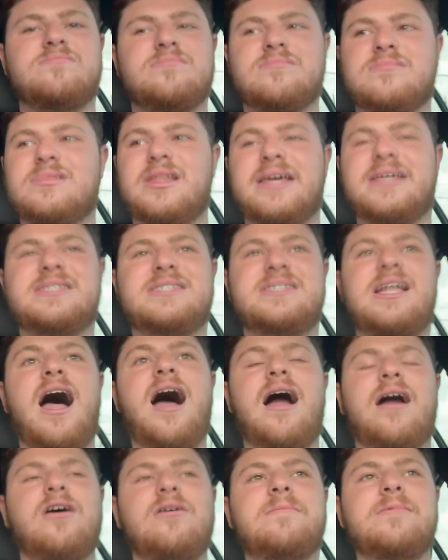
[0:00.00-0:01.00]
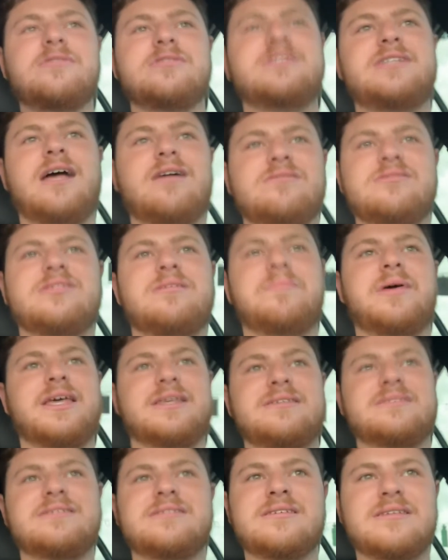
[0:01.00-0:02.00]
like stock almost sounds the
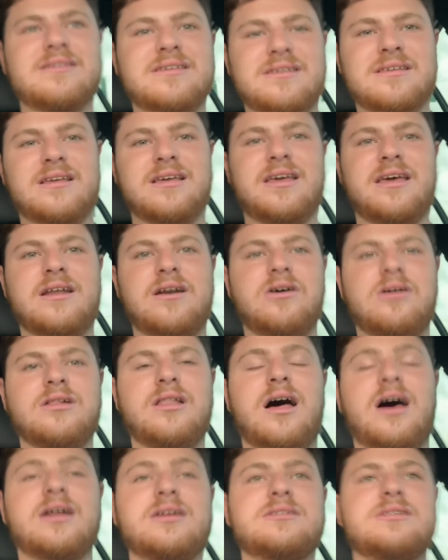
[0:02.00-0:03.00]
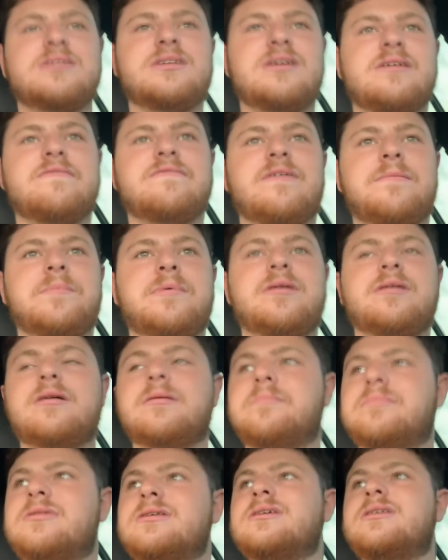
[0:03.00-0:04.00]
best, in all honesty, if I'm being
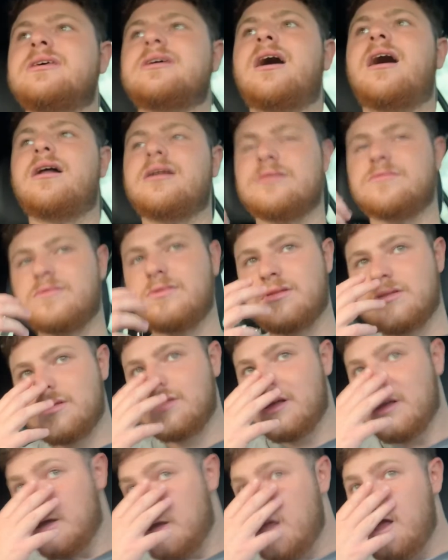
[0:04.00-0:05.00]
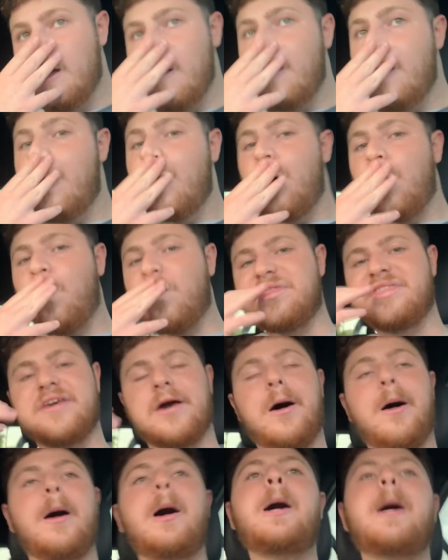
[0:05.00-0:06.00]
completely honest with
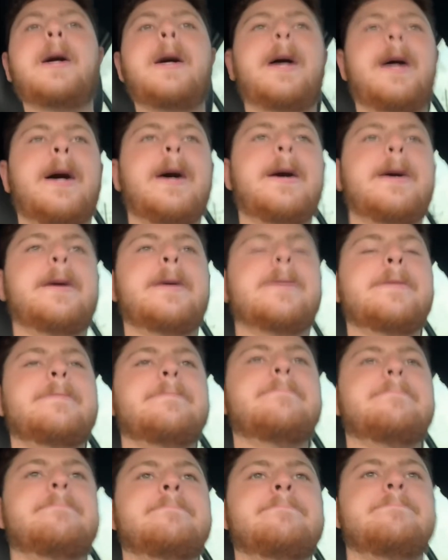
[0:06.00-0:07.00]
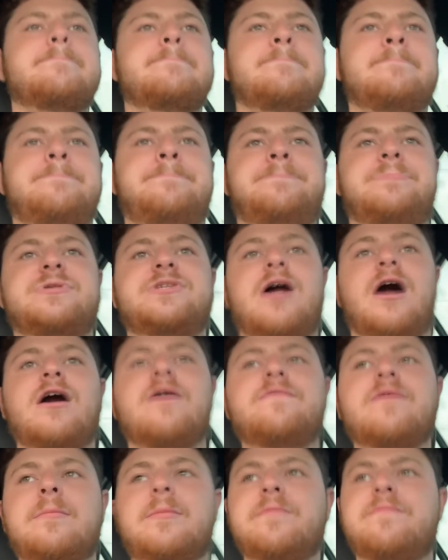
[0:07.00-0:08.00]
y'all. Sorry
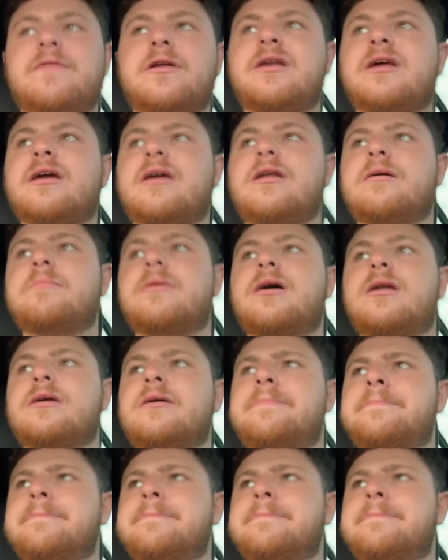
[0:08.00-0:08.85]
if I'm offending anybody,